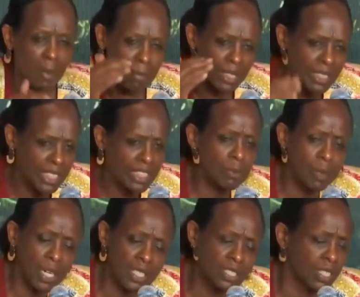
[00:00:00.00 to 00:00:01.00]
but debt
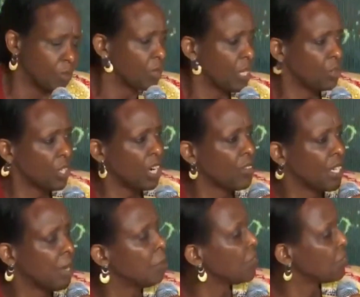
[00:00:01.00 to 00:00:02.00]
piles up. Now you have a
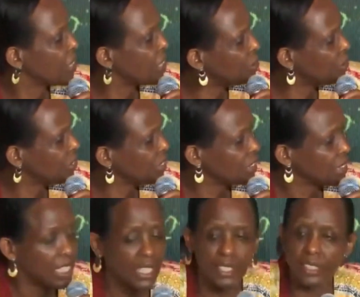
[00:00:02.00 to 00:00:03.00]
number of countries
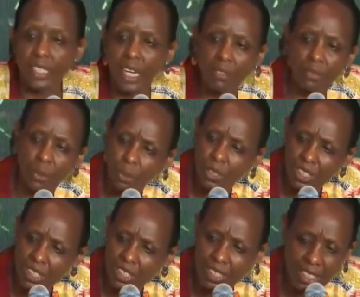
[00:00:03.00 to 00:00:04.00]
that have all
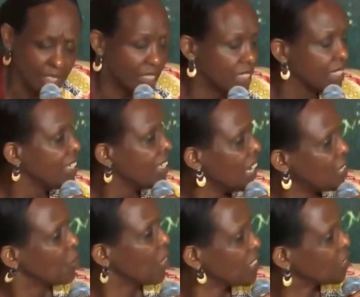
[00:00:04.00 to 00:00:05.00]
this debt, and
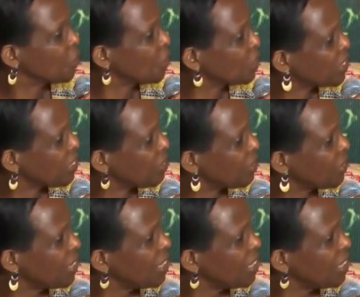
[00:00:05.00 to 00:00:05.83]
you're asking yourself,